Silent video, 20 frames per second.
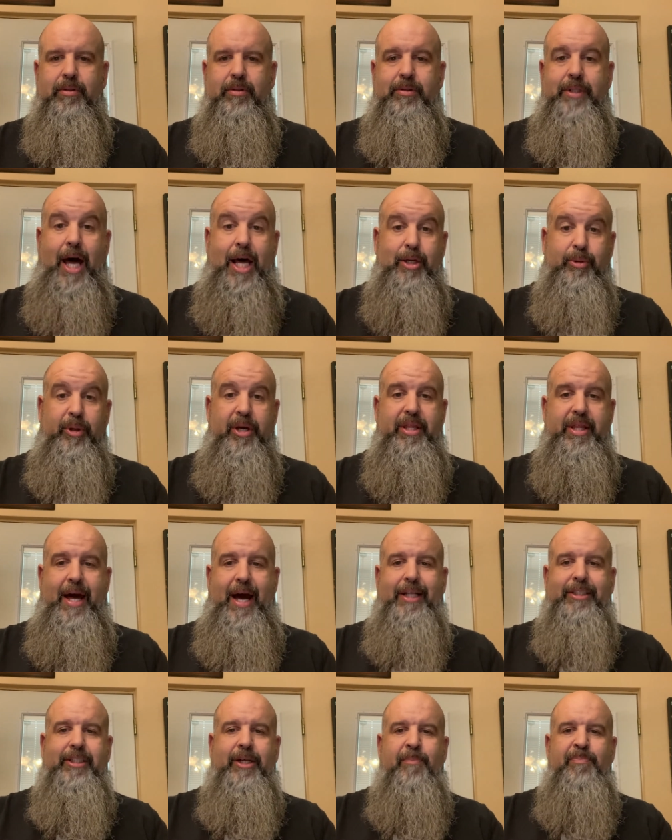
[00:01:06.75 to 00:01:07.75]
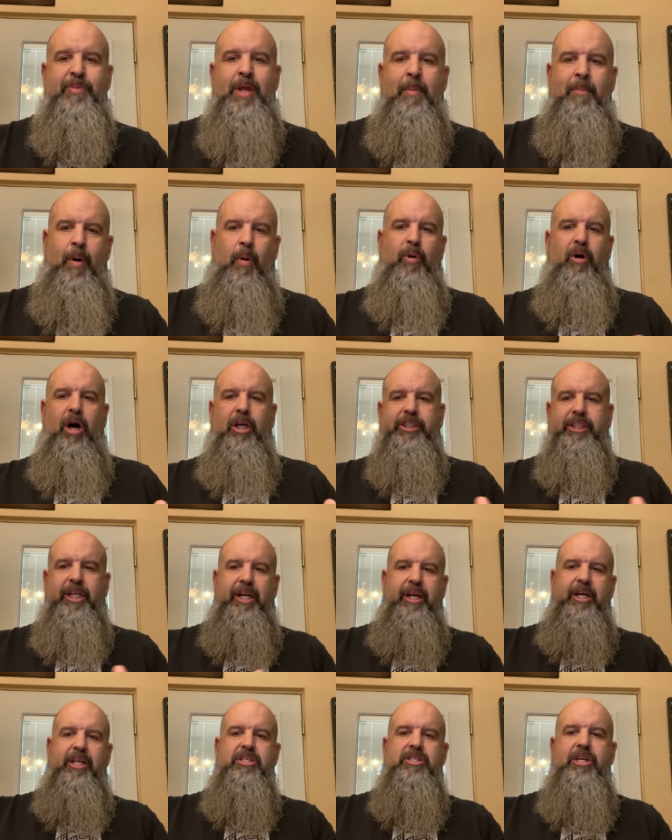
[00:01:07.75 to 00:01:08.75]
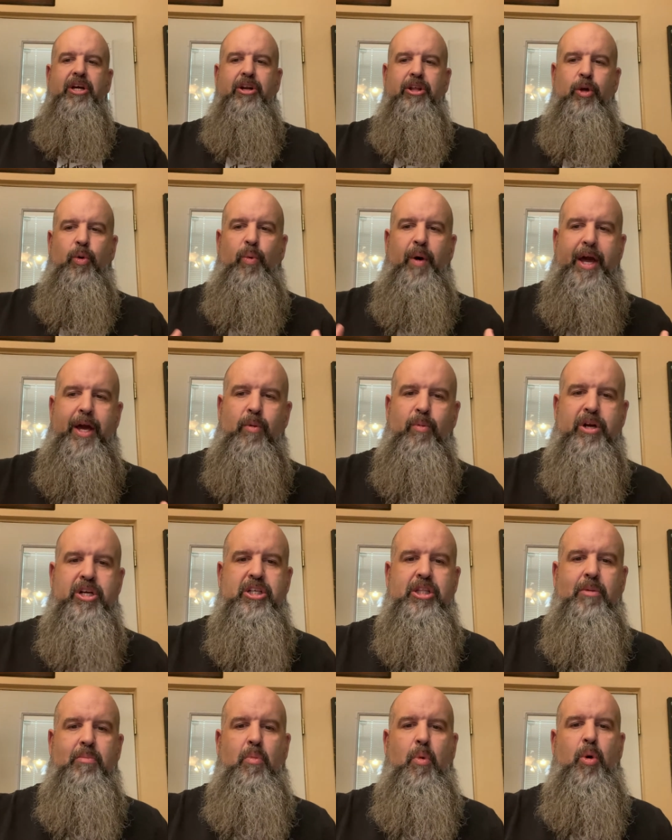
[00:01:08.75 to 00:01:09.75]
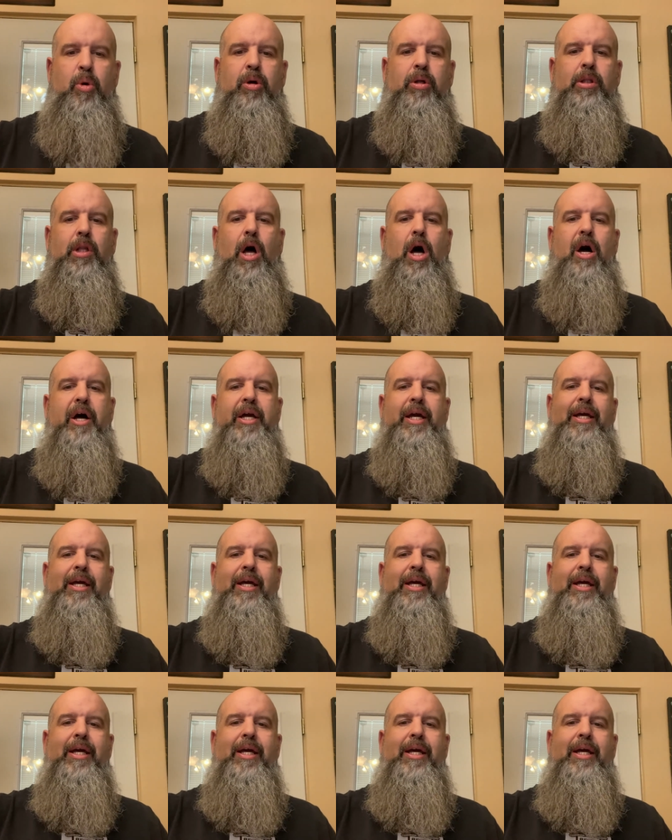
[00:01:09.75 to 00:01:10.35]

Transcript: Not only that, but we're also going to consider the way in which the moral law,